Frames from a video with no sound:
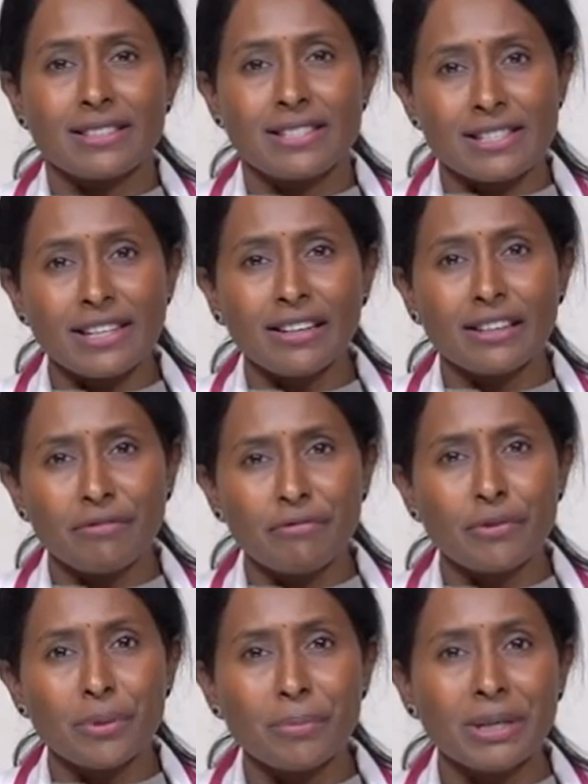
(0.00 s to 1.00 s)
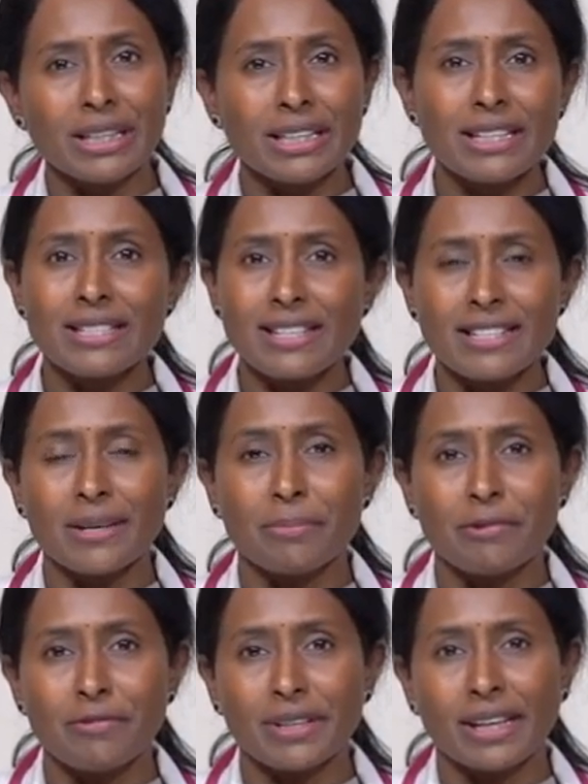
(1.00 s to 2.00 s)
Still, lymphoma is a
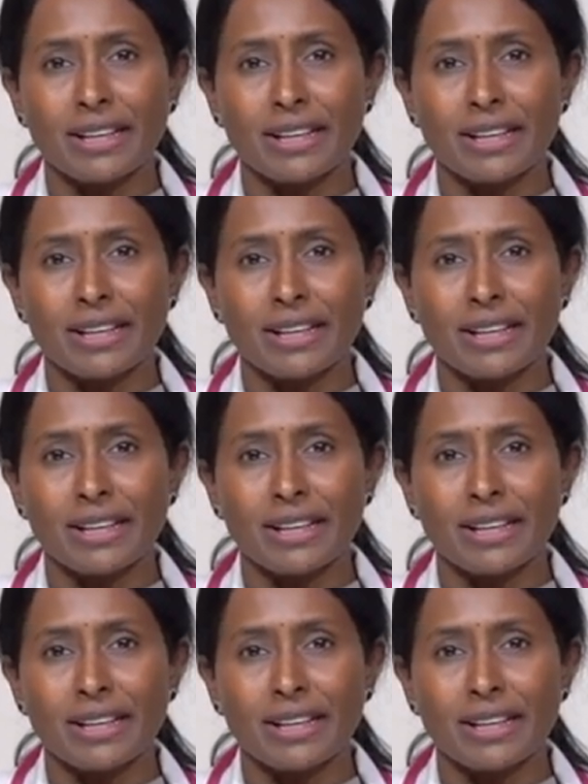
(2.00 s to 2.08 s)
type of a